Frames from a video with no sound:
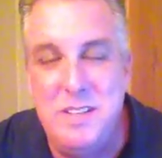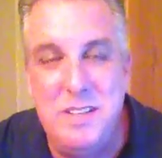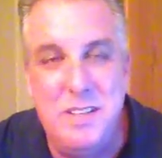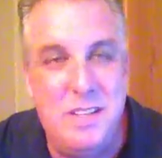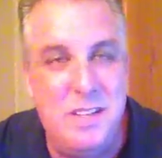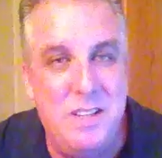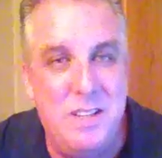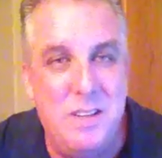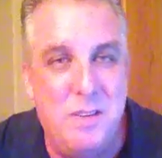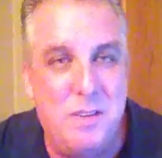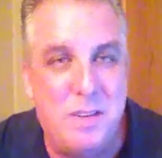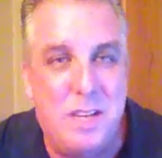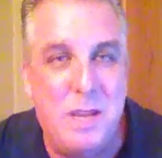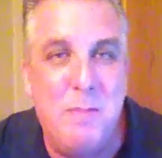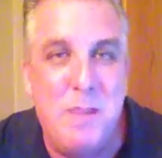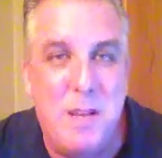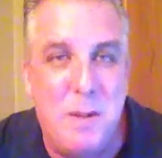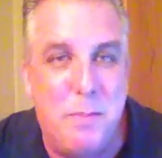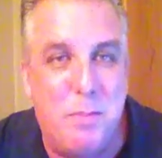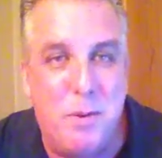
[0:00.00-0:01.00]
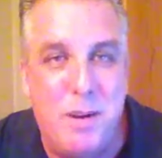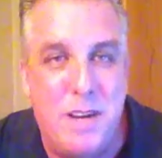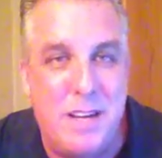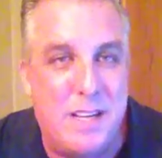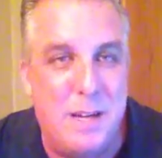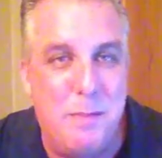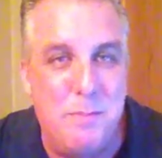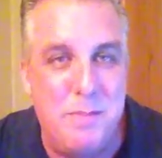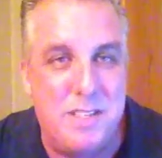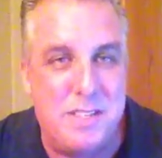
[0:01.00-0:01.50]
You know, give me a break,
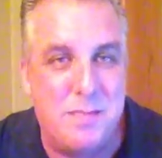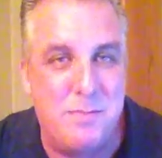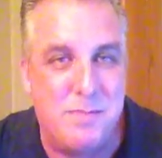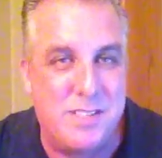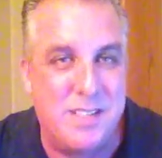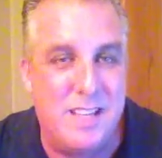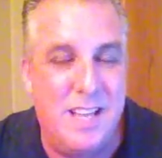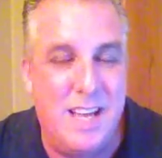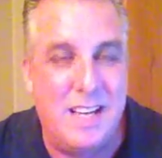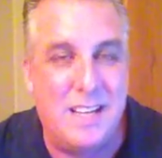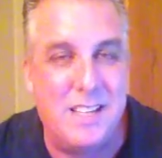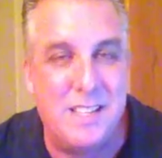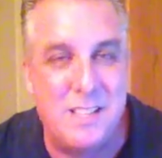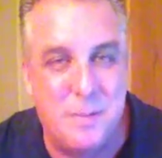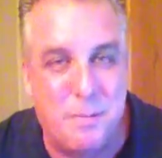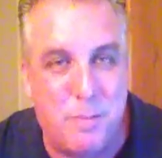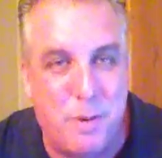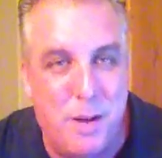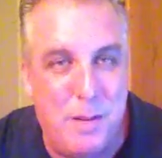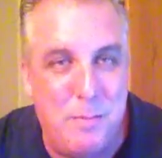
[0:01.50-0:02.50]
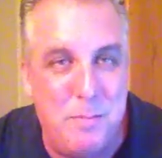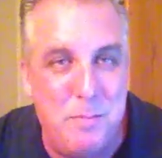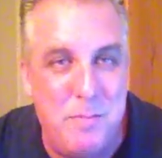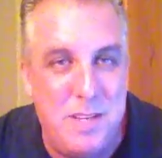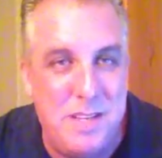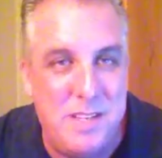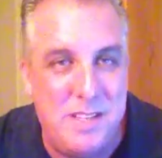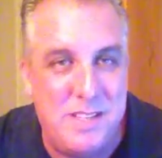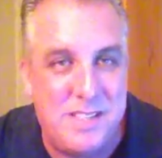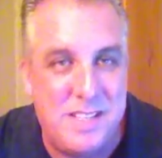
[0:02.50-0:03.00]
cut me some slack." Because the problem
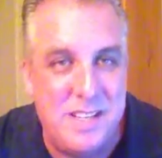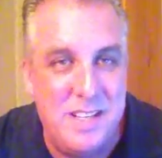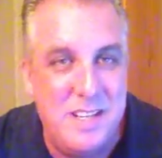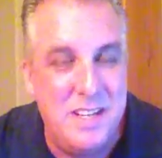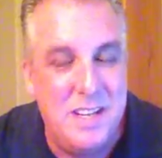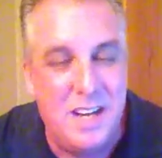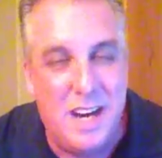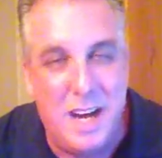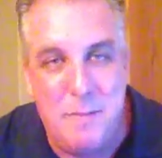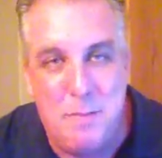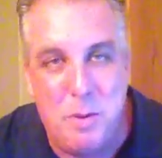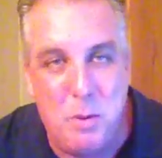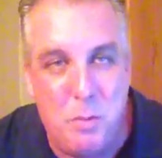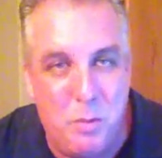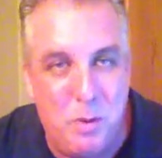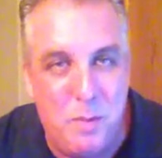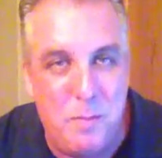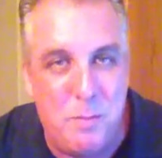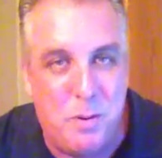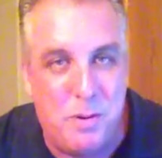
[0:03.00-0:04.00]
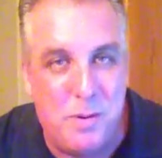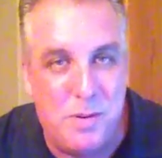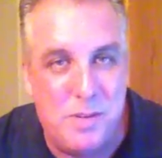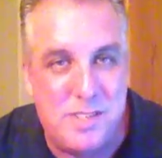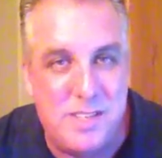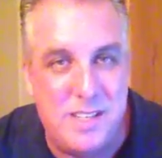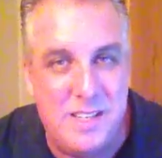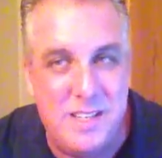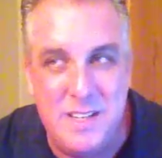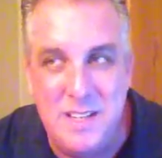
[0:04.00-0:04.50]
is, I put 1
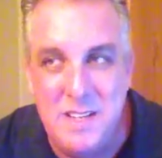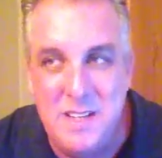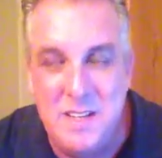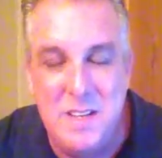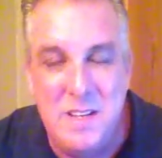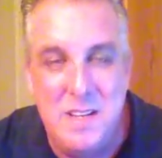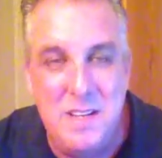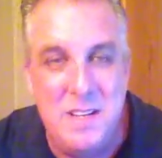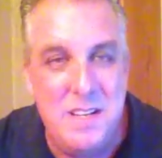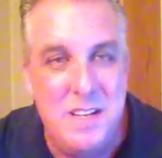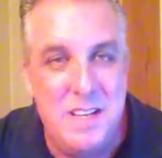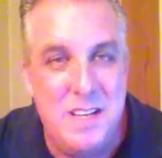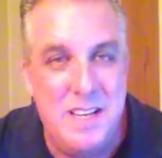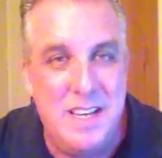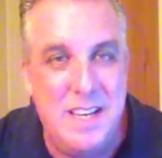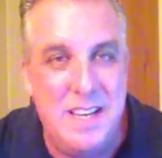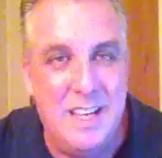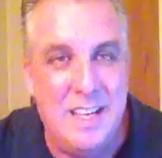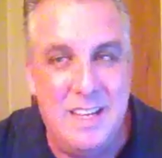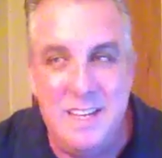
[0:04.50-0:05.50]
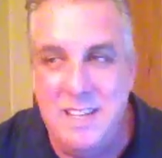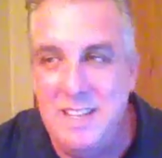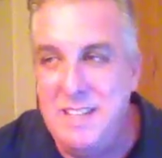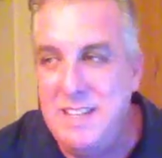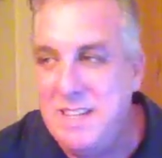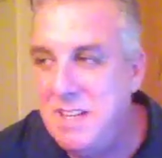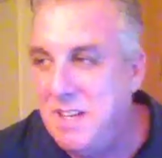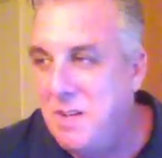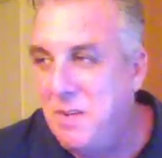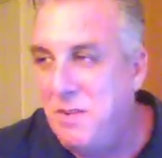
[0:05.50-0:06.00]
person. And,
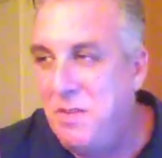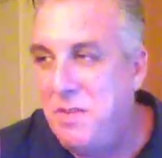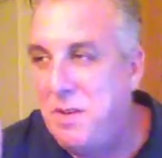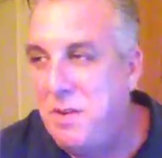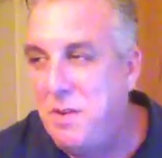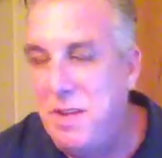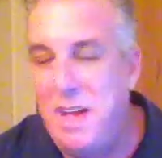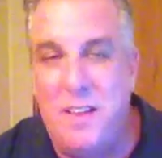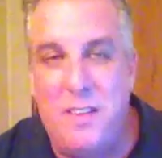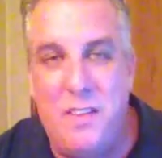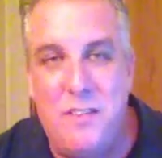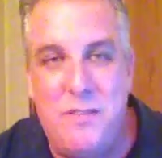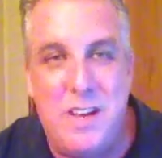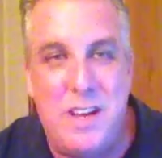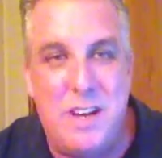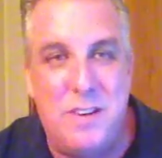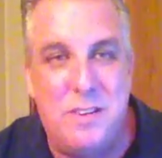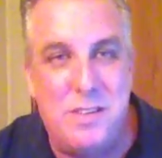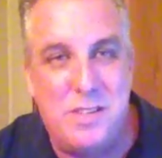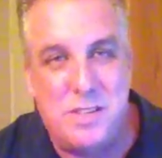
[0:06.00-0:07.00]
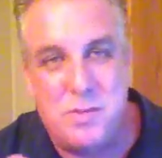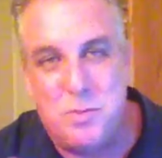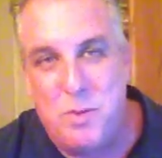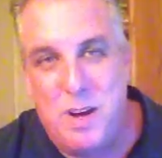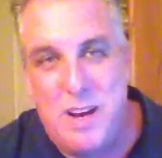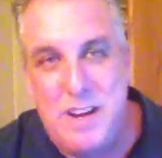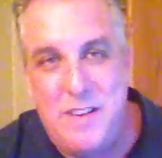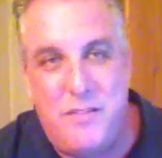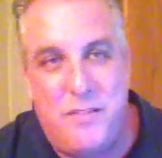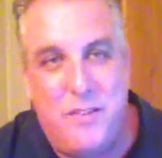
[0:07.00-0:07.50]
you know, the elevator is
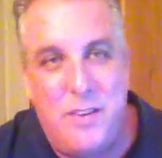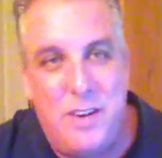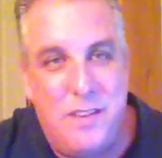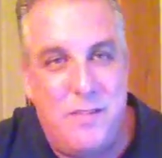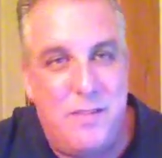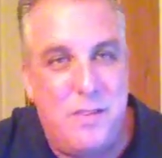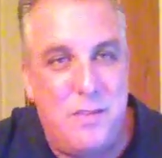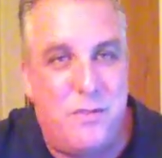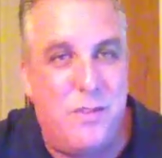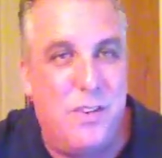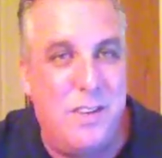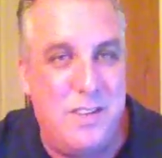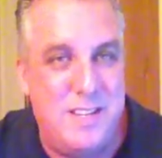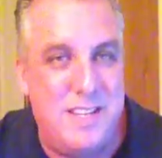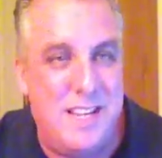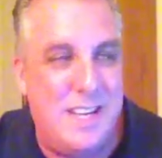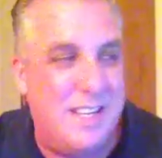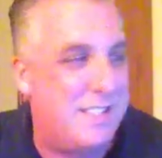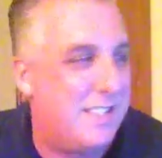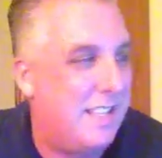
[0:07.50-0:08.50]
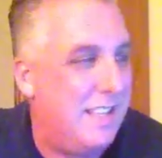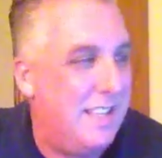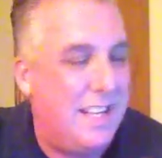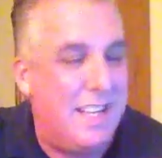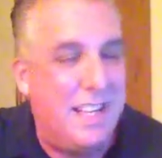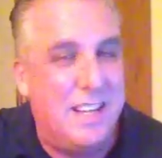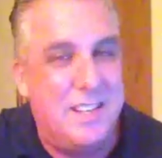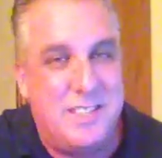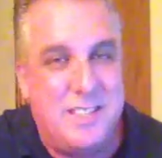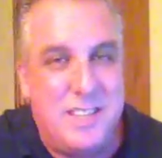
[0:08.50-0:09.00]
right in front of the front desk, and they
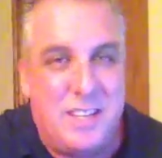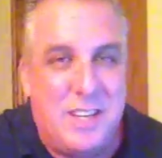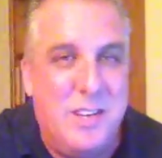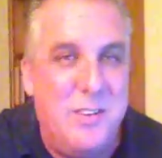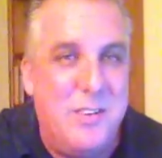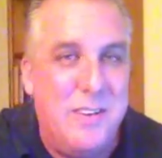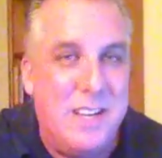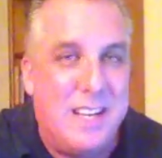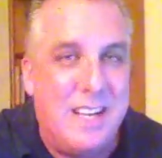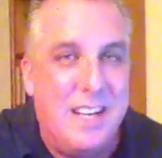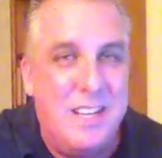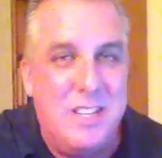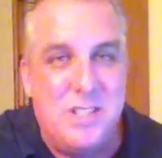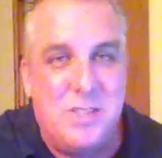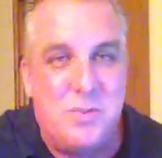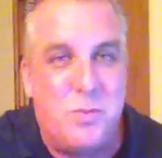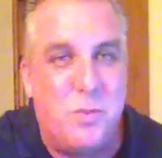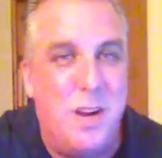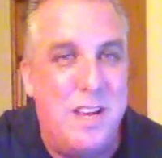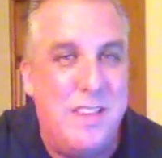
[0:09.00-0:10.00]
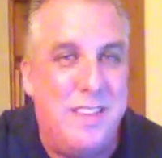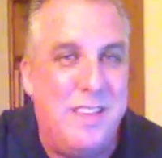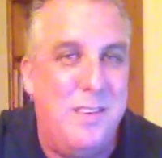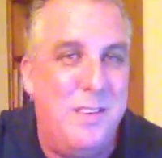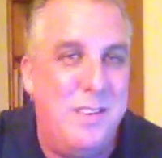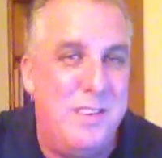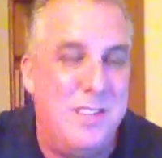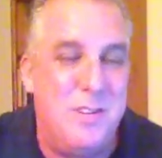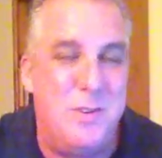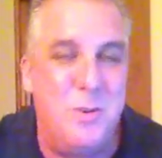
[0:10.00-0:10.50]
got a security guy just right there
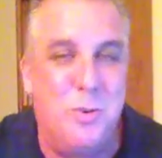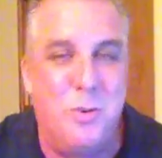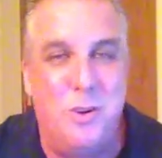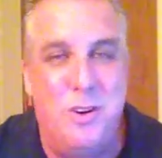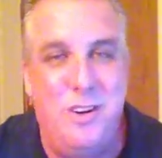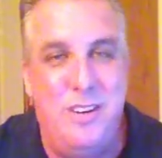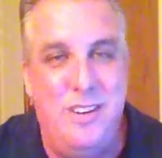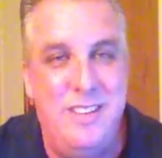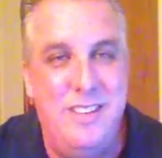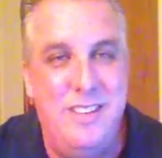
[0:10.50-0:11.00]
at the door.